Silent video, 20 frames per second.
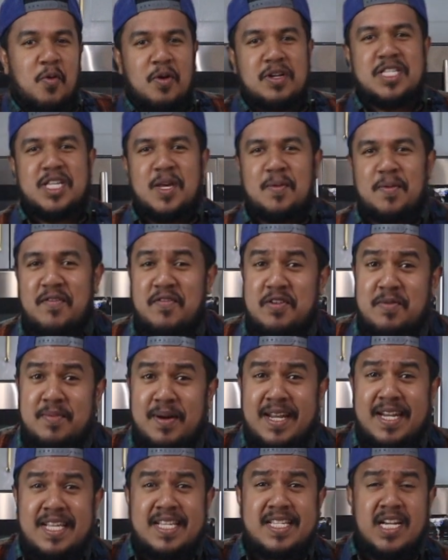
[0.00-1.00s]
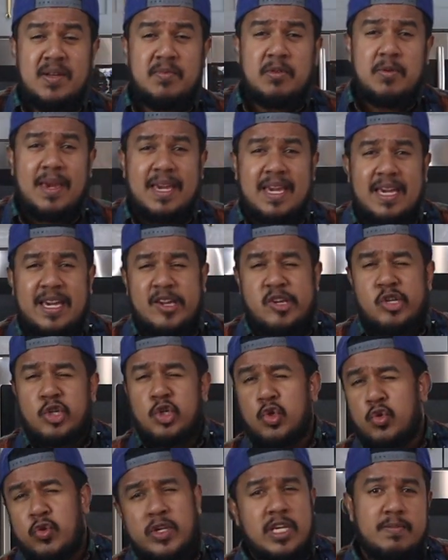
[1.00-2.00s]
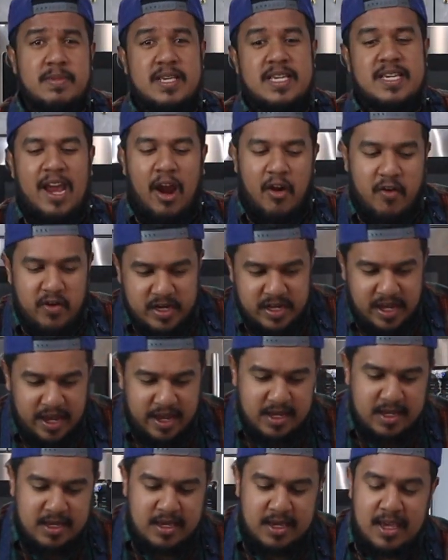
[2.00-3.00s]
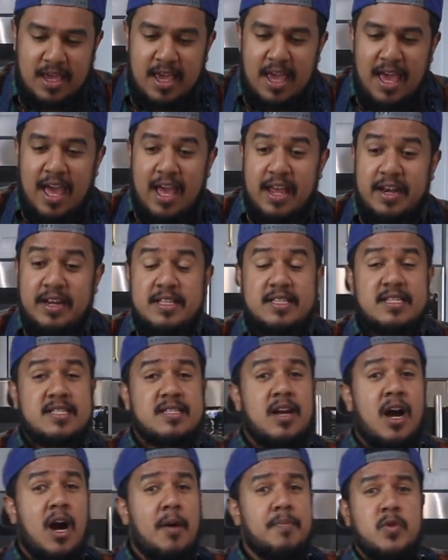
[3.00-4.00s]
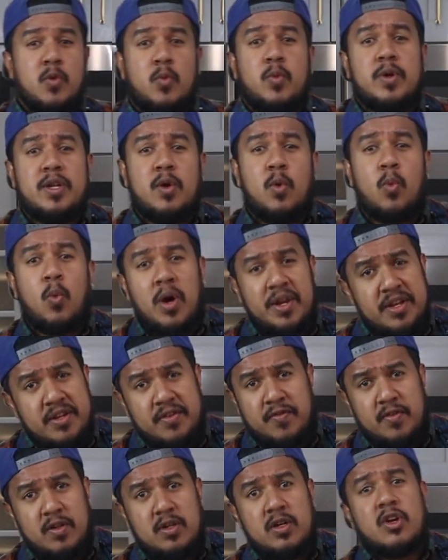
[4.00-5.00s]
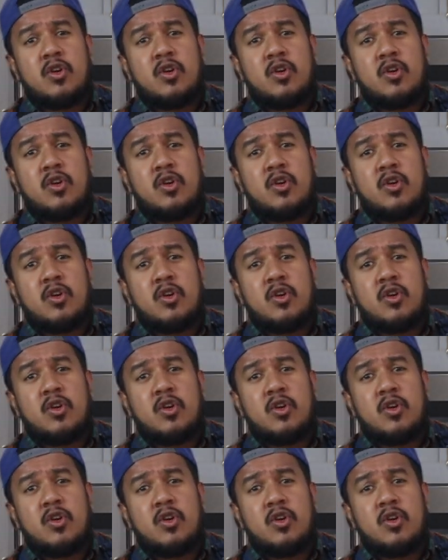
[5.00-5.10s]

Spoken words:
What's up everybody? Today I'll be making a dreamy carrot cake, and it's topped with a wonderful